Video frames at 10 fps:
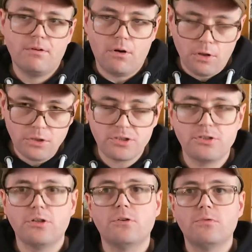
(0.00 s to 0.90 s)

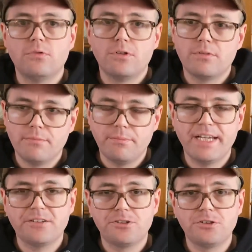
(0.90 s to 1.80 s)
also
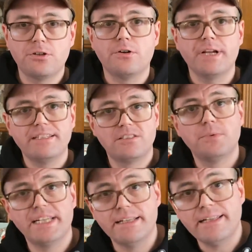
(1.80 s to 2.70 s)
make sure it's
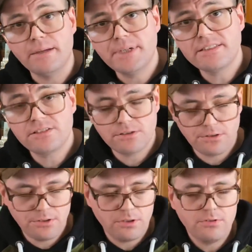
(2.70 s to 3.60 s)
within limits, so
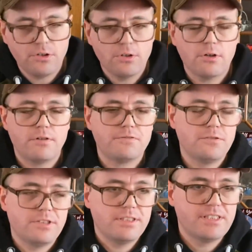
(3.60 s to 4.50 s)
you don't go off
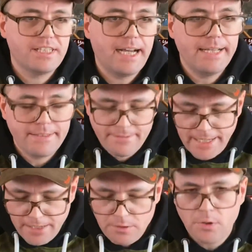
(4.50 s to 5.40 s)
to the side,
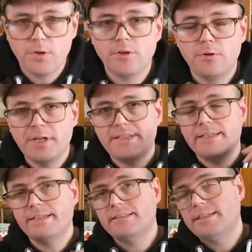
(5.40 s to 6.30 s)
they chrono it
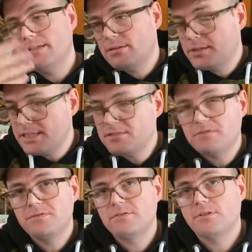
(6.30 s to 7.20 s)
and they say, oh,
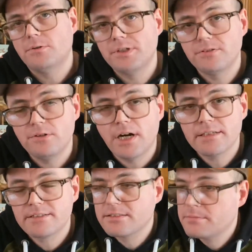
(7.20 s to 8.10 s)
it's going too
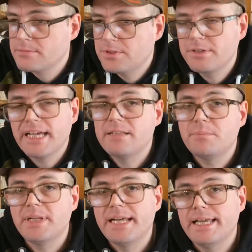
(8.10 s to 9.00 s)
hot, you can't
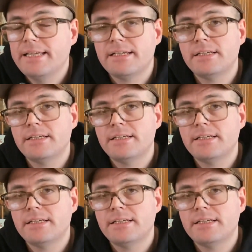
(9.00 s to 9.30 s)
play.